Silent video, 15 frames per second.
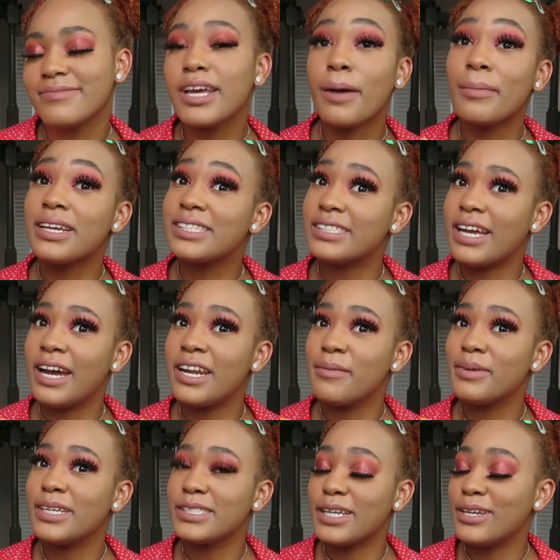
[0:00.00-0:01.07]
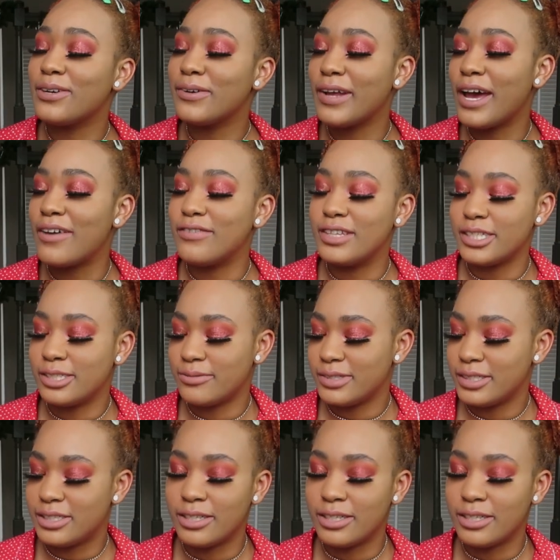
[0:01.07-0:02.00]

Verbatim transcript: I'm excited because I don't have this one.